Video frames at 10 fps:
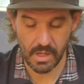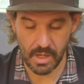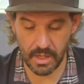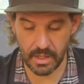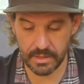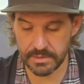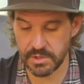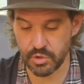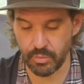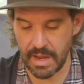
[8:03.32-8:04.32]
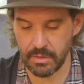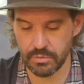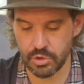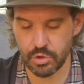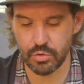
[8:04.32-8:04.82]
Uh, this is
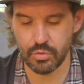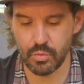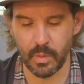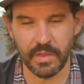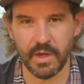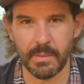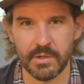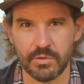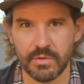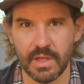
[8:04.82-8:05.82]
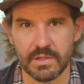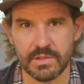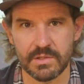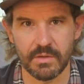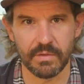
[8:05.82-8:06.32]
round to within about two
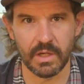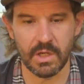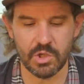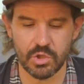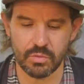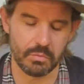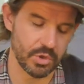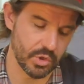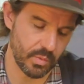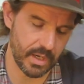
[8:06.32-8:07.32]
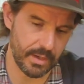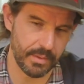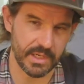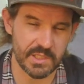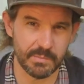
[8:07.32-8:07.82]
thousandths of an inch, which is what I
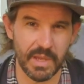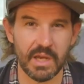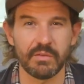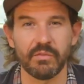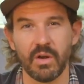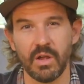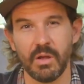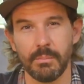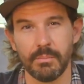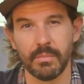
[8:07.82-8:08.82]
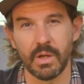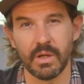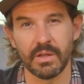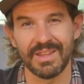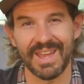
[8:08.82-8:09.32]
would expect from
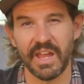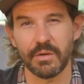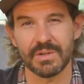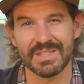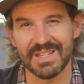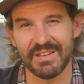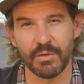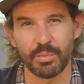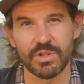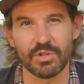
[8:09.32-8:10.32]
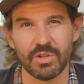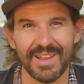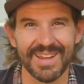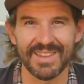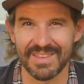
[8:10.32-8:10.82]
uh, the accuracy of a printer
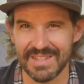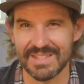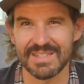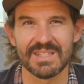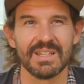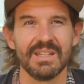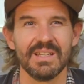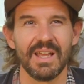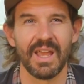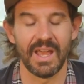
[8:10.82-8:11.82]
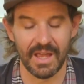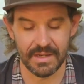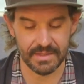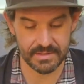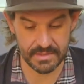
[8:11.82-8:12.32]
like this,
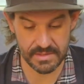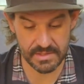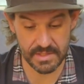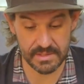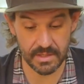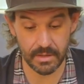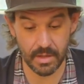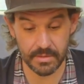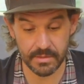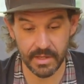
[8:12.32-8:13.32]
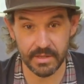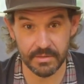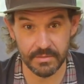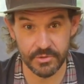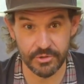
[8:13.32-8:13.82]
and it's consistent along the length
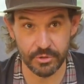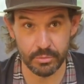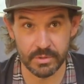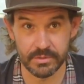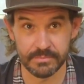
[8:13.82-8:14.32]
of the tube.